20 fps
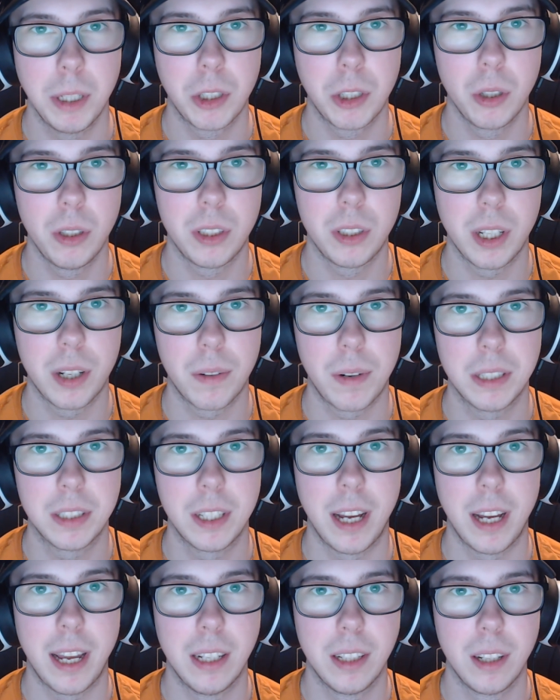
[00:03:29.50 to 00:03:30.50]
sure you stick around
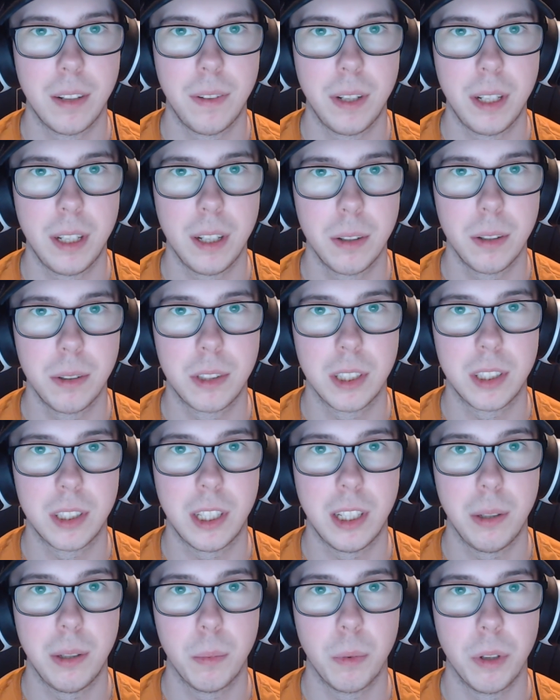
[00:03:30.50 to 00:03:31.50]
to the end of the video to
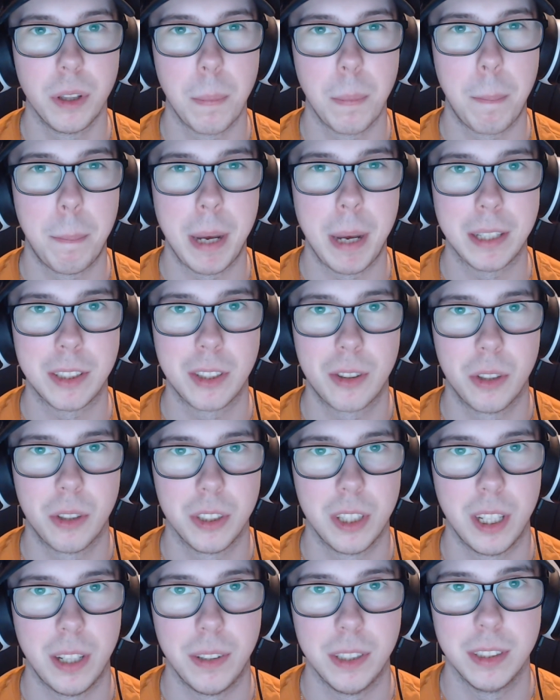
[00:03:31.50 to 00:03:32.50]
see what the best
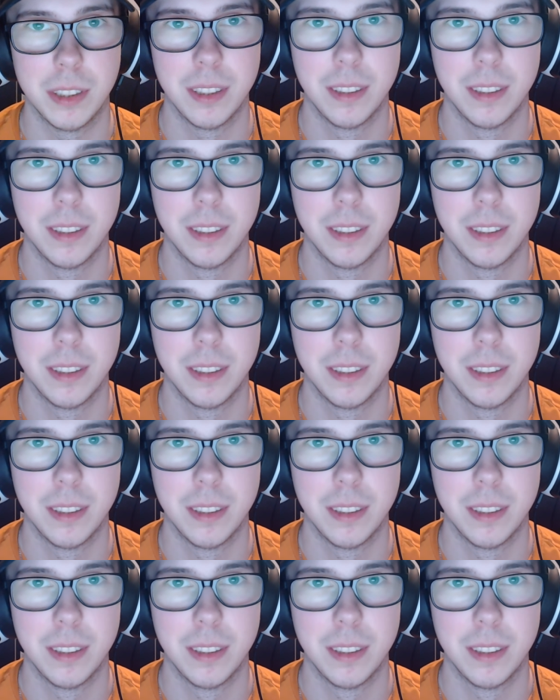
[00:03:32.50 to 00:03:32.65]
crosshair is.